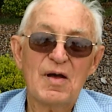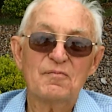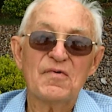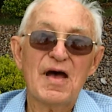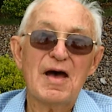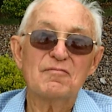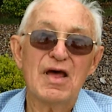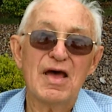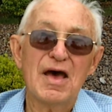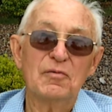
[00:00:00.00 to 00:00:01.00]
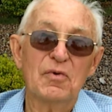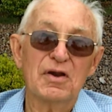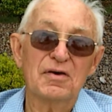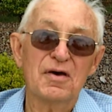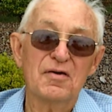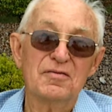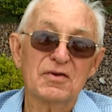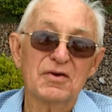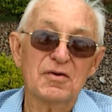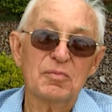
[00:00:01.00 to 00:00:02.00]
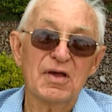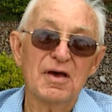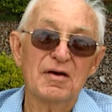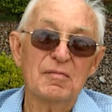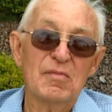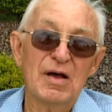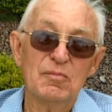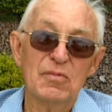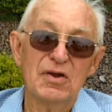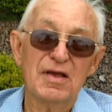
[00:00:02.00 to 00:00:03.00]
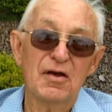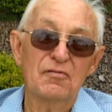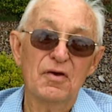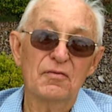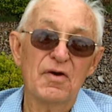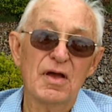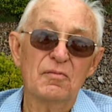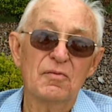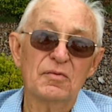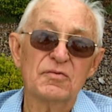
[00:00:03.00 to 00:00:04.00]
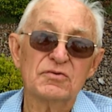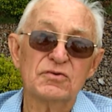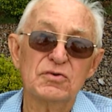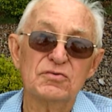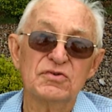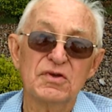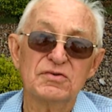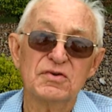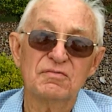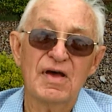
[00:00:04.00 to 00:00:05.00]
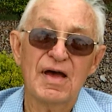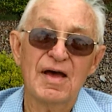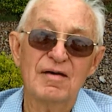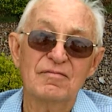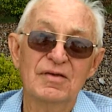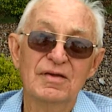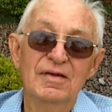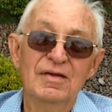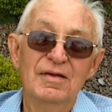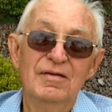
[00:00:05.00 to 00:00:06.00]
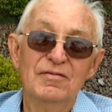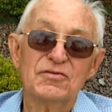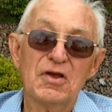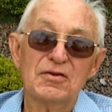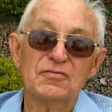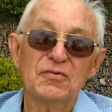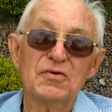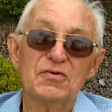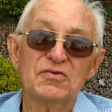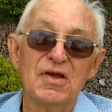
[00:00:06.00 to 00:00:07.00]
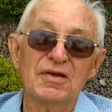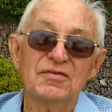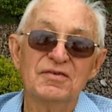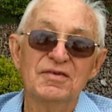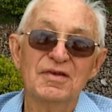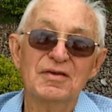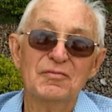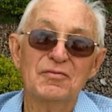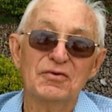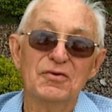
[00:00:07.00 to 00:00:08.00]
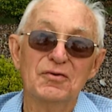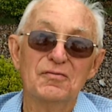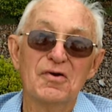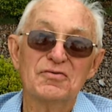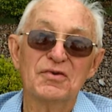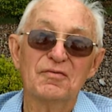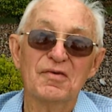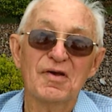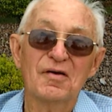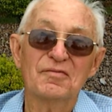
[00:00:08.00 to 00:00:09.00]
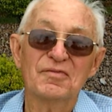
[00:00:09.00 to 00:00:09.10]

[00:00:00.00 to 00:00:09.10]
5'9", weighed 130 pounds, and my buddy I run around with was 265, 6'6". He was University of